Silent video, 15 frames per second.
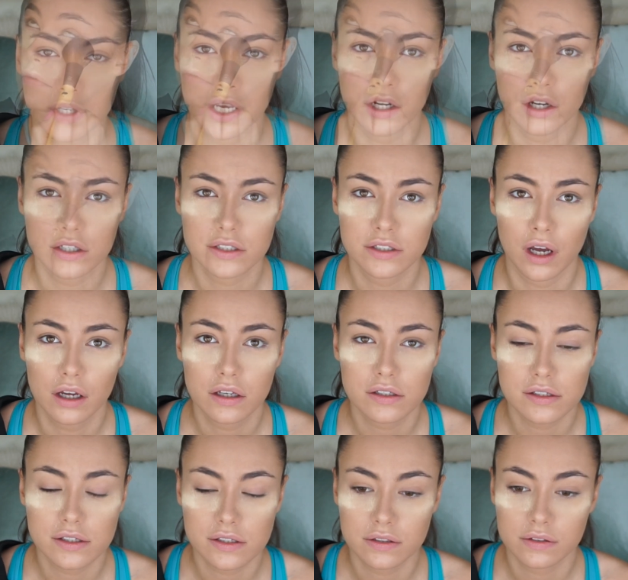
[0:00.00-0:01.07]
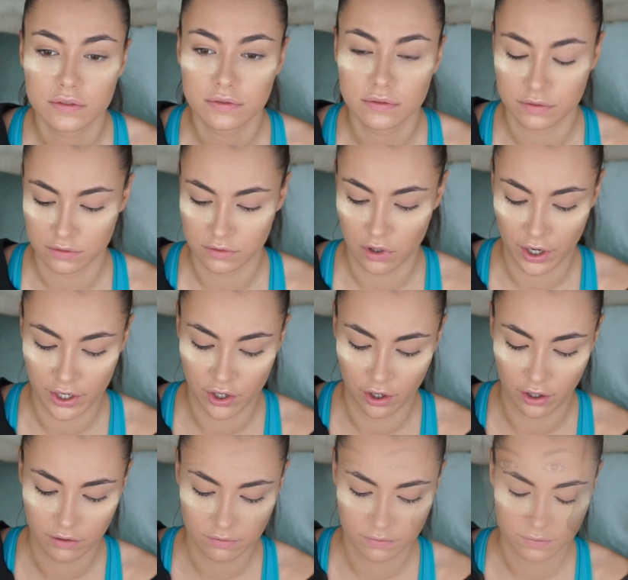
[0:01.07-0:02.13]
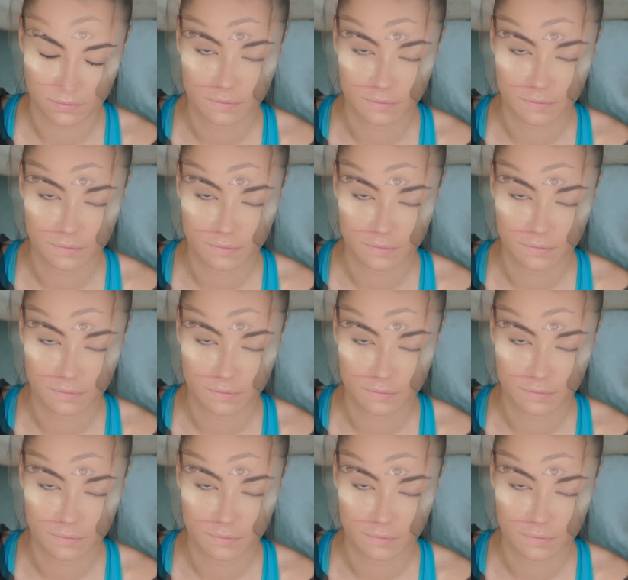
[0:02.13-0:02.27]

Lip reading: It looks nuts, I know.